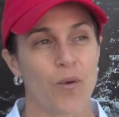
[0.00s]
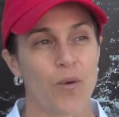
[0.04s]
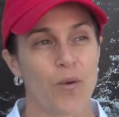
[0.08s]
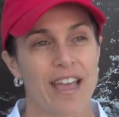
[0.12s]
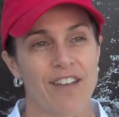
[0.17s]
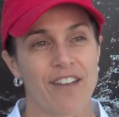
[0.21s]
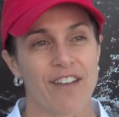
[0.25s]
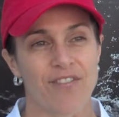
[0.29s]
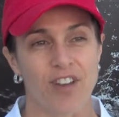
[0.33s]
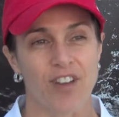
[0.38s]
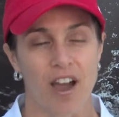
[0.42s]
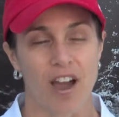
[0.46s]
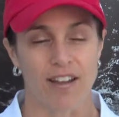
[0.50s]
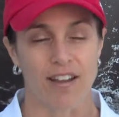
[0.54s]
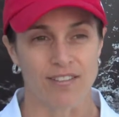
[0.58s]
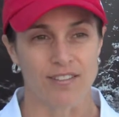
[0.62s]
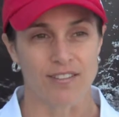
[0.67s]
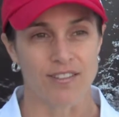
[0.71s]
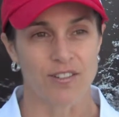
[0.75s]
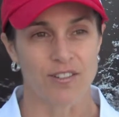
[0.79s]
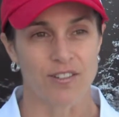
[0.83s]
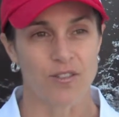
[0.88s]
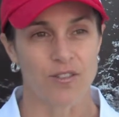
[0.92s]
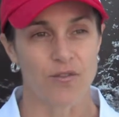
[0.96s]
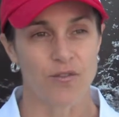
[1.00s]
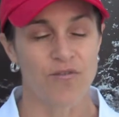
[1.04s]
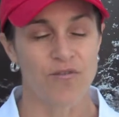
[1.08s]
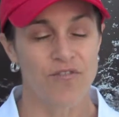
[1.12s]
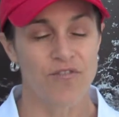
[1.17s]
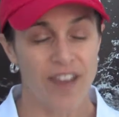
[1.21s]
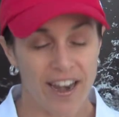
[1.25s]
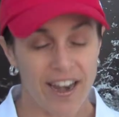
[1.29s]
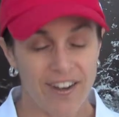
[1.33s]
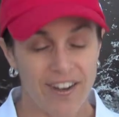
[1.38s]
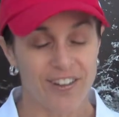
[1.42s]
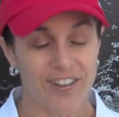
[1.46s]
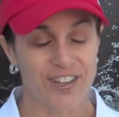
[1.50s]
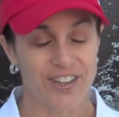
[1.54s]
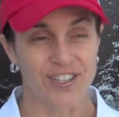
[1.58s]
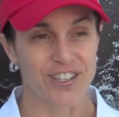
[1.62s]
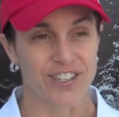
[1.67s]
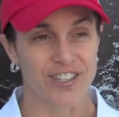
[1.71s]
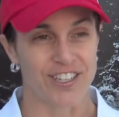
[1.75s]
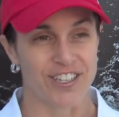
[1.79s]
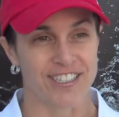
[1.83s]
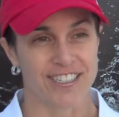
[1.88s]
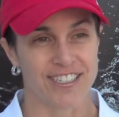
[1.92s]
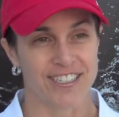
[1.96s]
We have gotten very
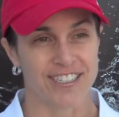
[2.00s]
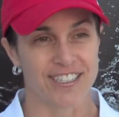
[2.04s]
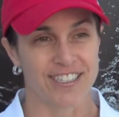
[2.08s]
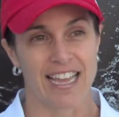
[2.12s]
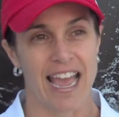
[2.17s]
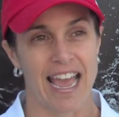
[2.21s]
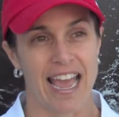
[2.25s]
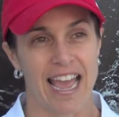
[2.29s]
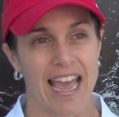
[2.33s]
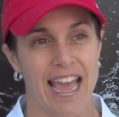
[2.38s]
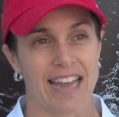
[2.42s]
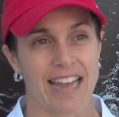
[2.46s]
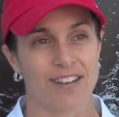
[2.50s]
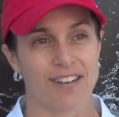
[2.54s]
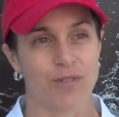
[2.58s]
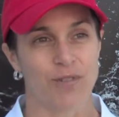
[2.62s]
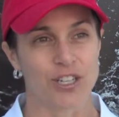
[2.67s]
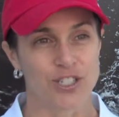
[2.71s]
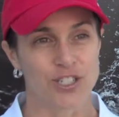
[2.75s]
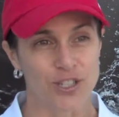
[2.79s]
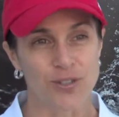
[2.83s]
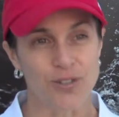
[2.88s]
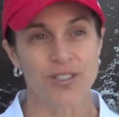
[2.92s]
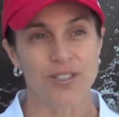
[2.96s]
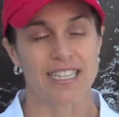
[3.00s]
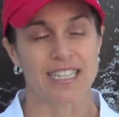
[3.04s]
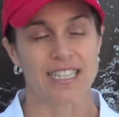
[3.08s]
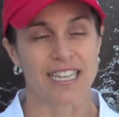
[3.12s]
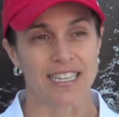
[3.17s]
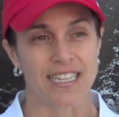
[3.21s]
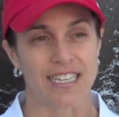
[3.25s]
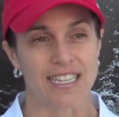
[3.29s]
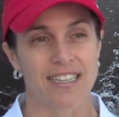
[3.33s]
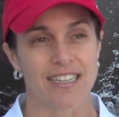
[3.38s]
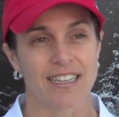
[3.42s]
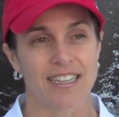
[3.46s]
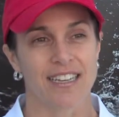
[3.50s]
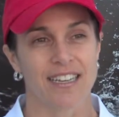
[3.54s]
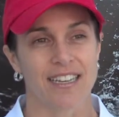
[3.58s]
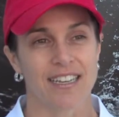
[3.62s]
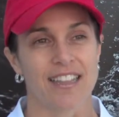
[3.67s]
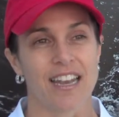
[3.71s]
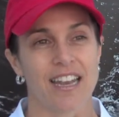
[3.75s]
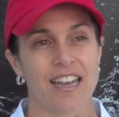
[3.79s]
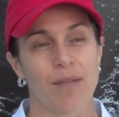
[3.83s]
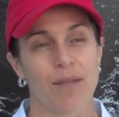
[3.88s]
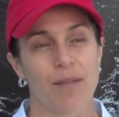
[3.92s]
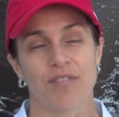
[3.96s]
good at reducing
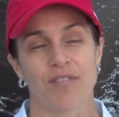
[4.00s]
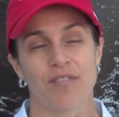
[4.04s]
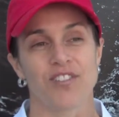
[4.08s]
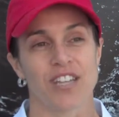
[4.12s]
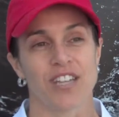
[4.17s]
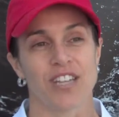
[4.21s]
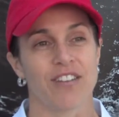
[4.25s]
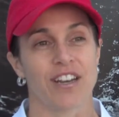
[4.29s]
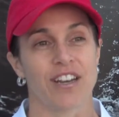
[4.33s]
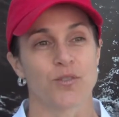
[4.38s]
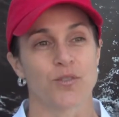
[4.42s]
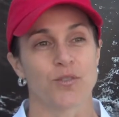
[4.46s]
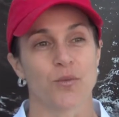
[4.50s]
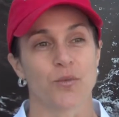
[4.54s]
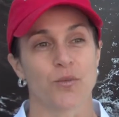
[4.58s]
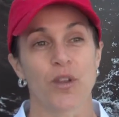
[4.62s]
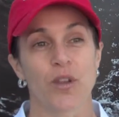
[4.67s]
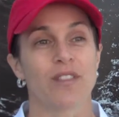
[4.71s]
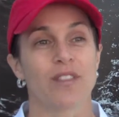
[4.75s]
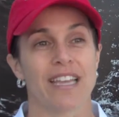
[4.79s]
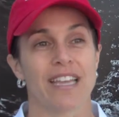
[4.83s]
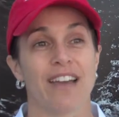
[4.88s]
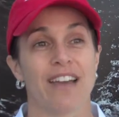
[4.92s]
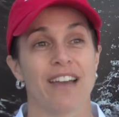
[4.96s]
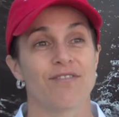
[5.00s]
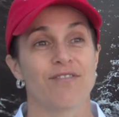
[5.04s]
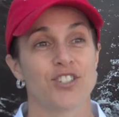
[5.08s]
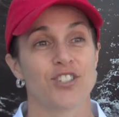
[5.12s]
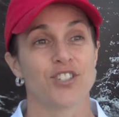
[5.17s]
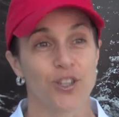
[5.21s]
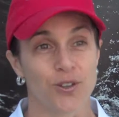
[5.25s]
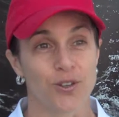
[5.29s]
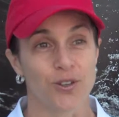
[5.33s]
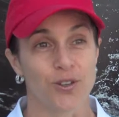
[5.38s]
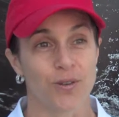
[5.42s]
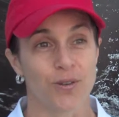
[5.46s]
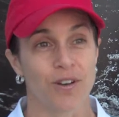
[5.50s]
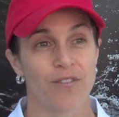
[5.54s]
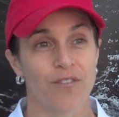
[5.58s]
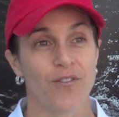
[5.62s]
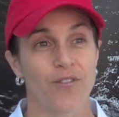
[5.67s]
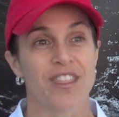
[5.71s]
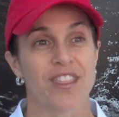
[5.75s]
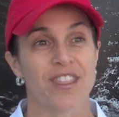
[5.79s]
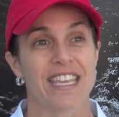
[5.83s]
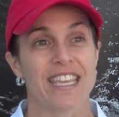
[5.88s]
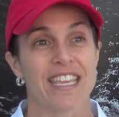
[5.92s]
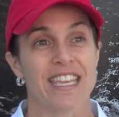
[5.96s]
the number of generators. We only have two
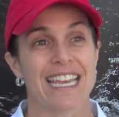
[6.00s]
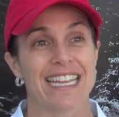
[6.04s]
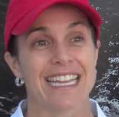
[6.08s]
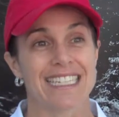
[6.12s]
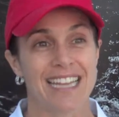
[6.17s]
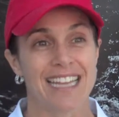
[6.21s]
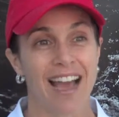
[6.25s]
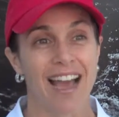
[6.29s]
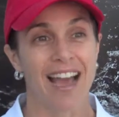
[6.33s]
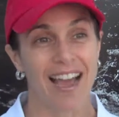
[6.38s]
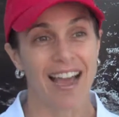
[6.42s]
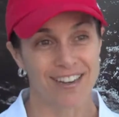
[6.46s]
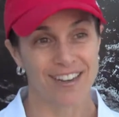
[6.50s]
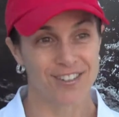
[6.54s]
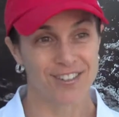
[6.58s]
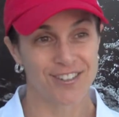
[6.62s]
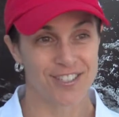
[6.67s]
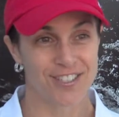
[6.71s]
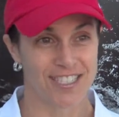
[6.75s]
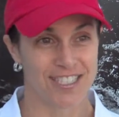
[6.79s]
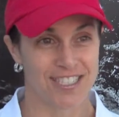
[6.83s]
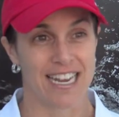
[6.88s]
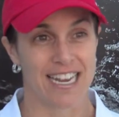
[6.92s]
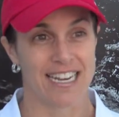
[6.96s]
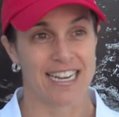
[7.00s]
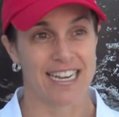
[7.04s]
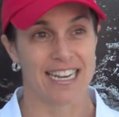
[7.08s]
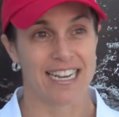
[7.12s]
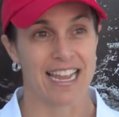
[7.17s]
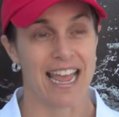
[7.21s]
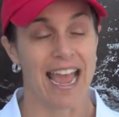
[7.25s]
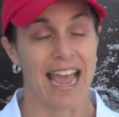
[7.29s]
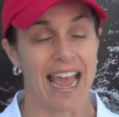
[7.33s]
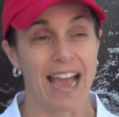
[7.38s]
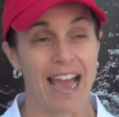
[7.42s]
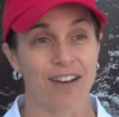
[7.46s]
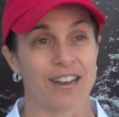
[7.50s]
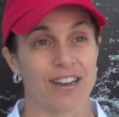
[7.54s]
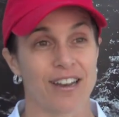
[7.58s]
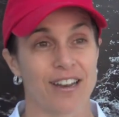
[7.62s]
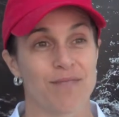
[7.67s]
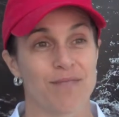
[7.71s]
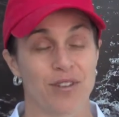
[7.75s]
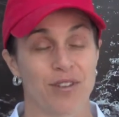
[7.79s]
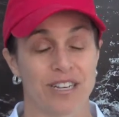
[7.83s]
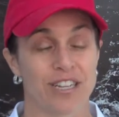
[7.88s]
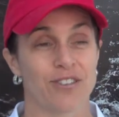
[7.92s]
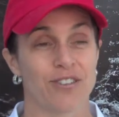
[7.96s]
for the entire site
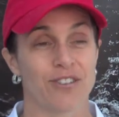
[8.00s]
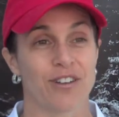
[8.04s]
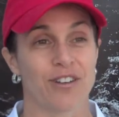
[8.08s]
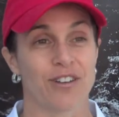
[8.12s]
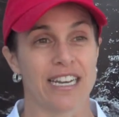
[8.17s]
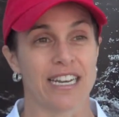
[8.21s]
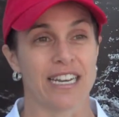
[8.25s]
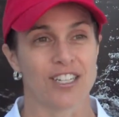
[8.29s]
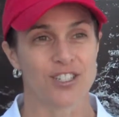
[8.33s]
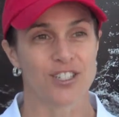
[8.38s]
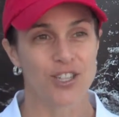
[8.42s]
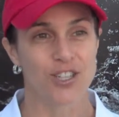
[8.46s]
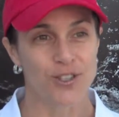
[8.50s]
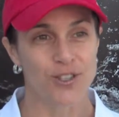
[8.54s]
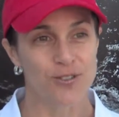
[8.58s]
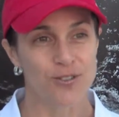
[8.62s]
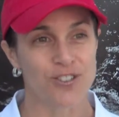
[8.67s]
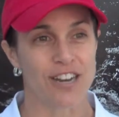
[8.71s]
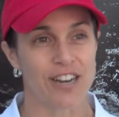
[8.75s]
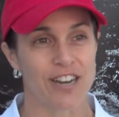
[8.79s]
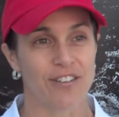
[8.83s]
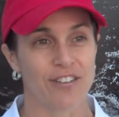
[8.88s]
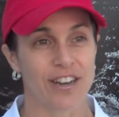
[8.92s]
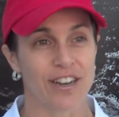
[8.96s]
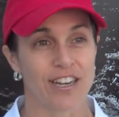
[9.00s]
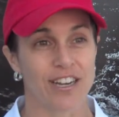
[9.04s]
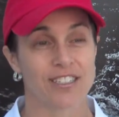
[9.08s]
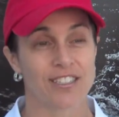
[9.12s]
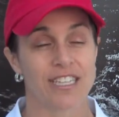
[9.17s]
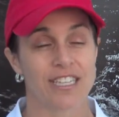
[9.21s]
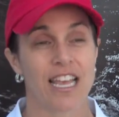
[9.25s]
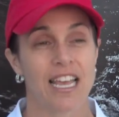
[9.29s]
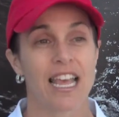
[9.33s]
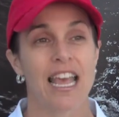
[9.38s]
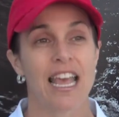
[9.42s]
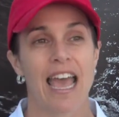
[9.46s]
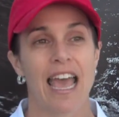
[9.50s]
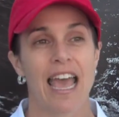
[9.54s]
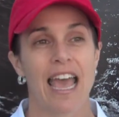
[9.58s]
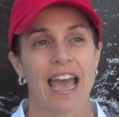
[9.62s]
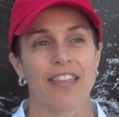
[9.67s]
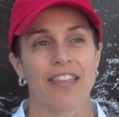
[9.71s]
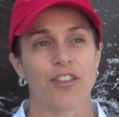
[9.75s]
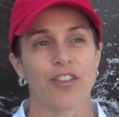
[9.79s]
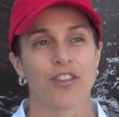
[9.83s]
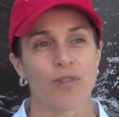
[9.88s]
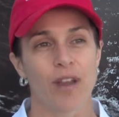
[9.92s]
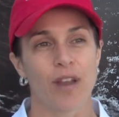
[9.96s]
out at Marina Green. Two generators,
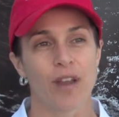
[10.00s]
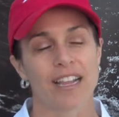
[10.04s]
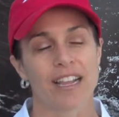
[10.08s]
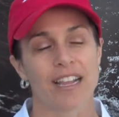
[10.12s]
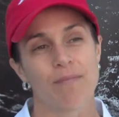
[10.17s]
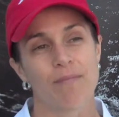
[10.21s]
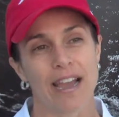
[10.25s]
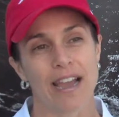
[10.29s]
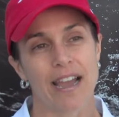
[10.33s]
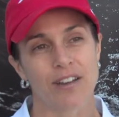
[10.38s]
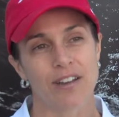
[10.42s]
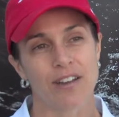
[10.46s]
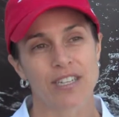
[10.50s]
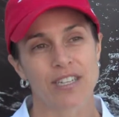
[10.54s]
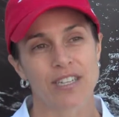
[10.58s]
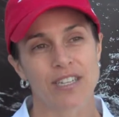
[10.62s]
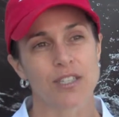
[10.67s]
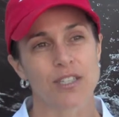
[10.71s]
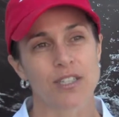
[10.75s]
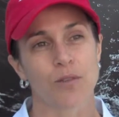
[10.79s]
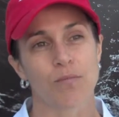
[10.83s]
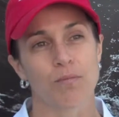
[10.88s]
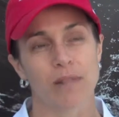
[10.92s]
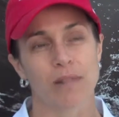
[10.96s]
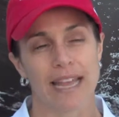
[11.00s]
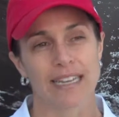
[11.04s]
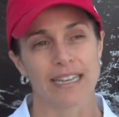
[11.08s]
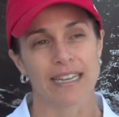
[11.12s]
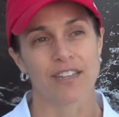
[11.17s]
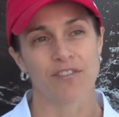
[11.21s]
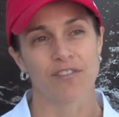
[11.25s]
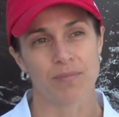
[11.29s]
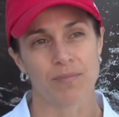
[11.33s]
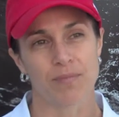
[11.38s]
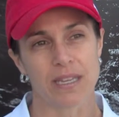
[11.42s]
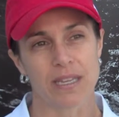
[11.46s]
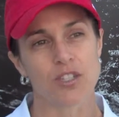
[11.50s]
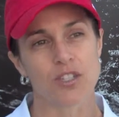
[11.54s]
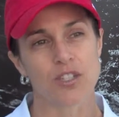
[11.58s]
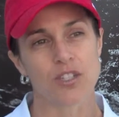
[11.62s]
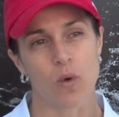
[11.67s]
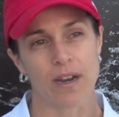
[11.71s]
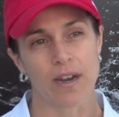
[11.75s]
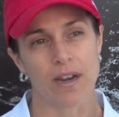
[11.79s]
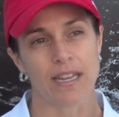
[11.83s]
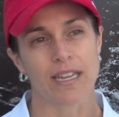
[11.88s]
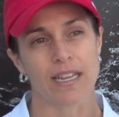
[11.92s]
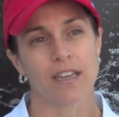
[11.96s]
and they're running a biodiesel blend of
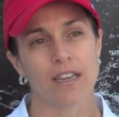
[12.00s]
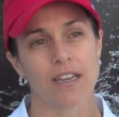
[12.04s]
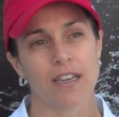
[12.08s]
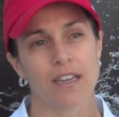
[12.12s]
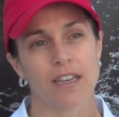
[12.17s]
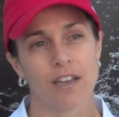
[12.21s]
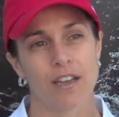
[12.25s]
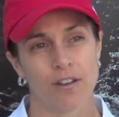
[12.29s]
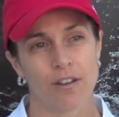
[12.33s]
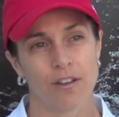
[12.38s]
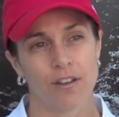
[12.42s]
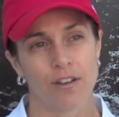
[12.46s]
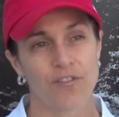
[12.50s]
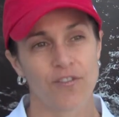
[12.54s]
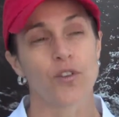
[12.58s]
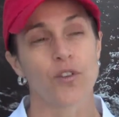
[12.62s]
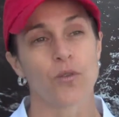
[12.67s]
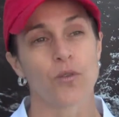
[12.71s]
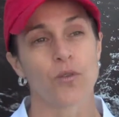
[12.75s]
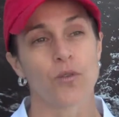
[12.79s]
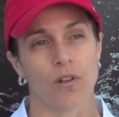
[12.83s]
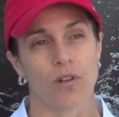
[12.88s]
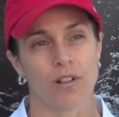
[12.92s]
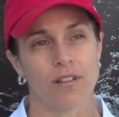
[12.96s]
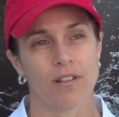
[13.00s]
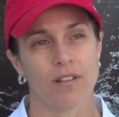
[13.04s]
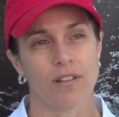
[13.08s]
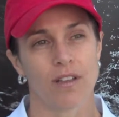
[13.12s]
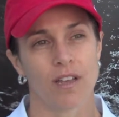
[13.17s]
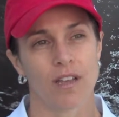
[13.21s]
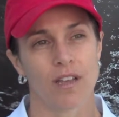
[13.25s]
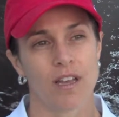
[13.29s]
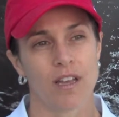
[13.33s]
B20 fuel.